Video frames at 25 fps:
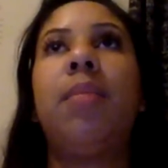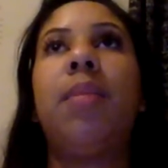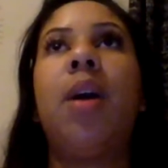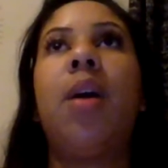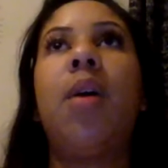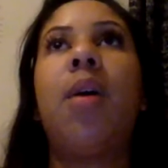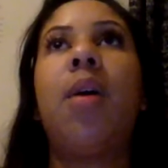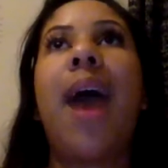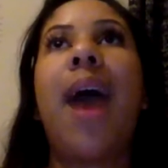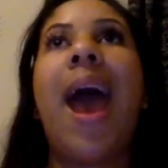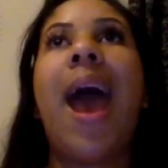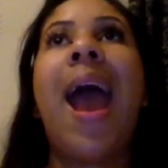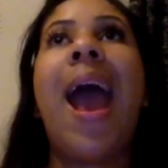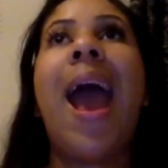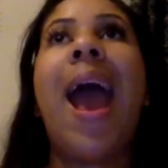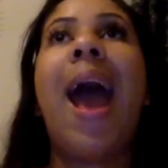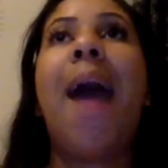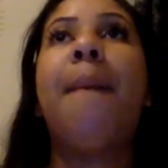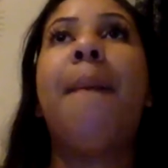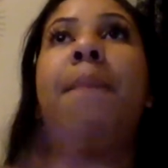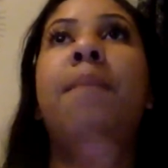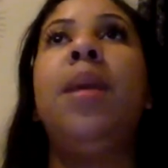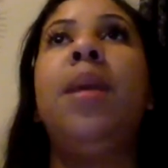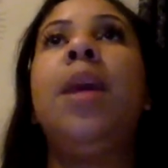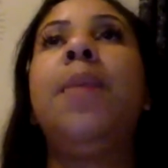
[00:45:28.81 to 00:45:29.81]
Okay.
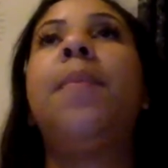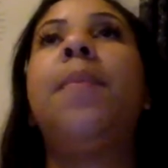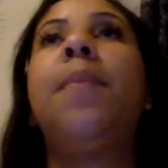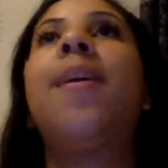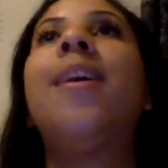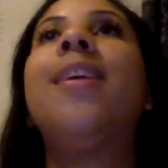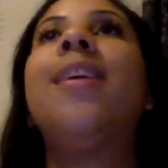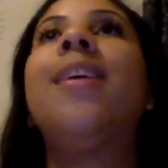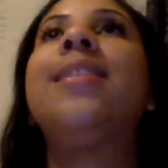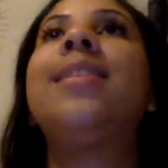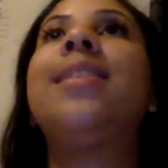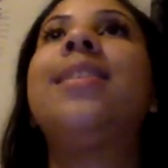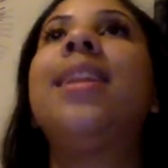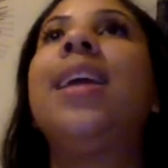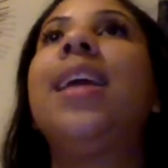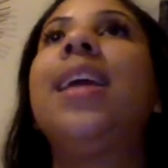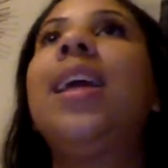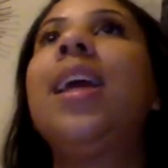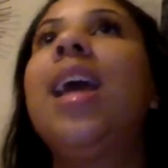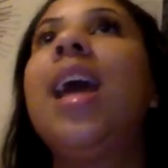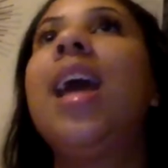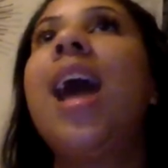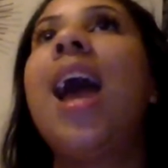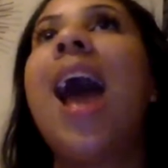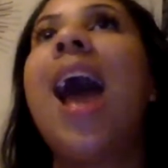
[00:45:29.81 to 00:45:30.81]
Me personally,
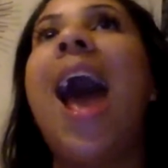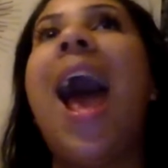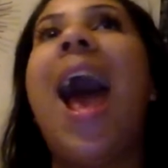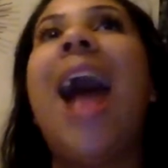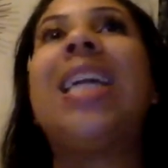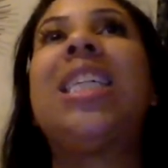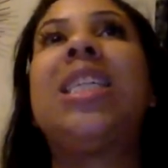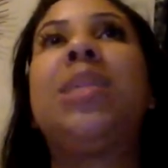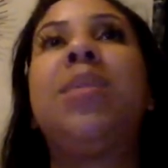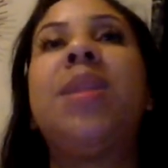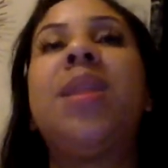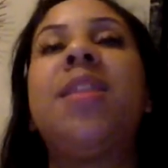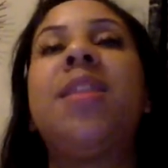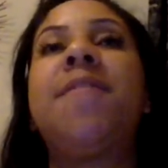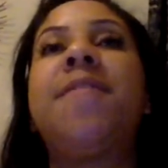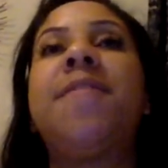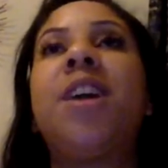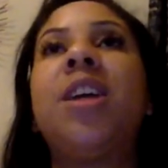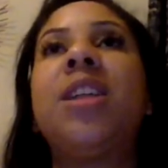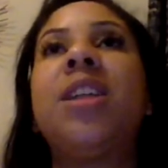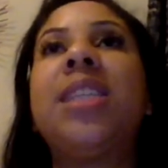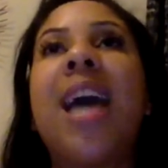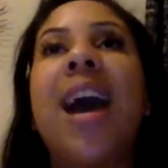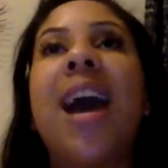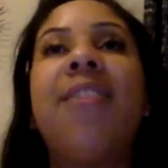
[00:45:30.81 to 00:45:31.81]
I spend the
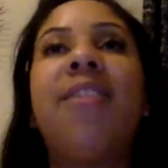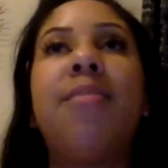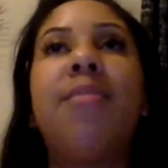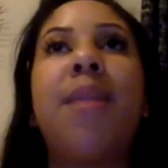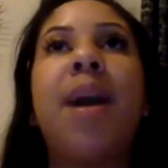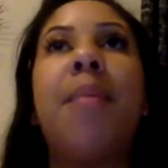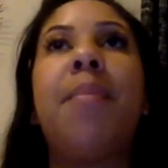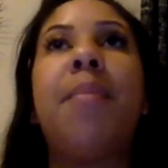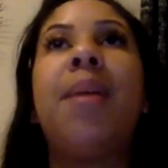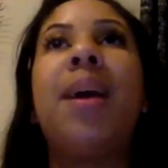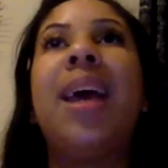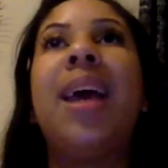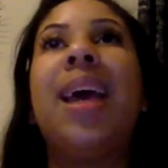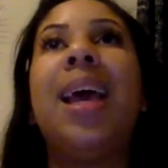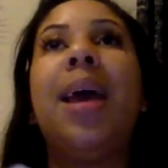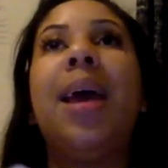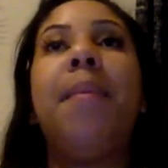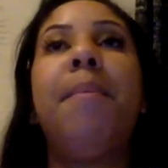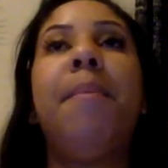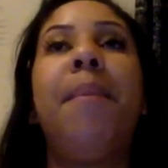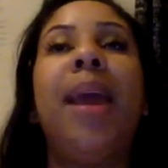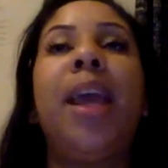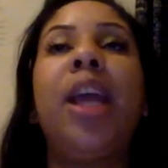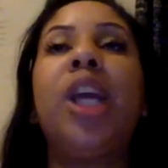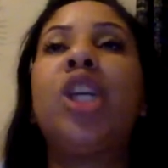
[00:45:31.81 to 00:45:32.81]
first half of my month
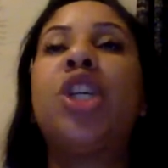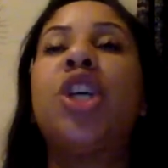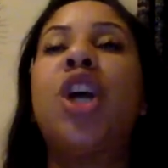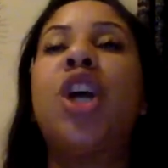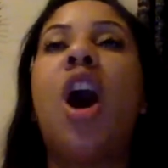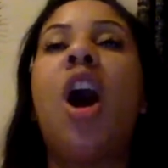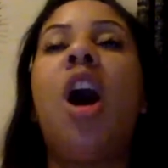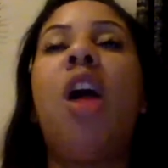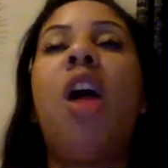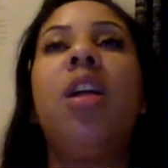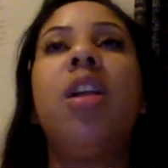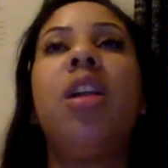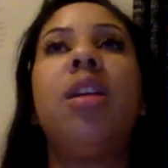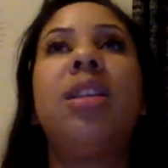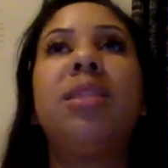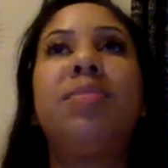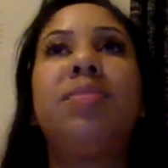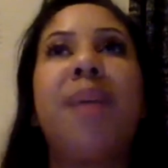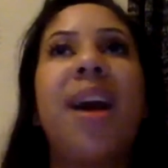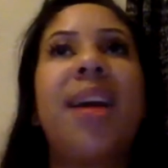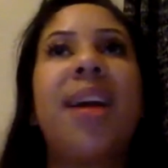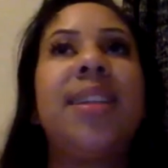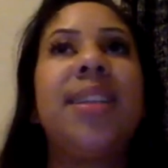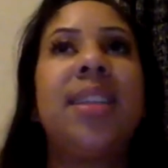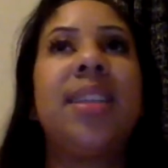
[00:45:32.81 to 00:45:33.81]
making sure all of those
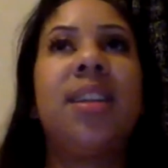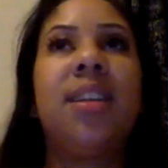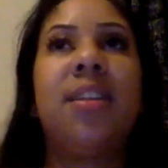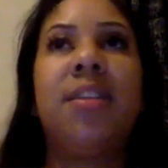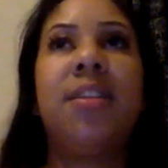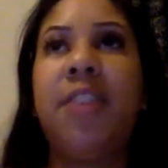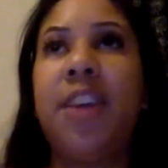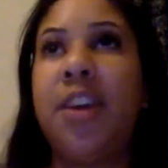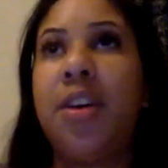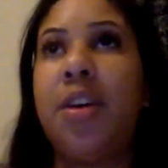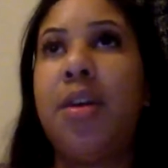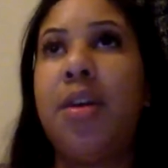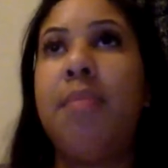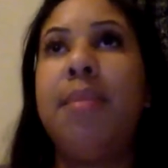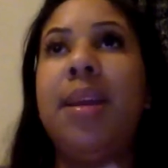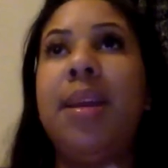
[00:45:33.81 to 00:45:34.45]
boxes are filled,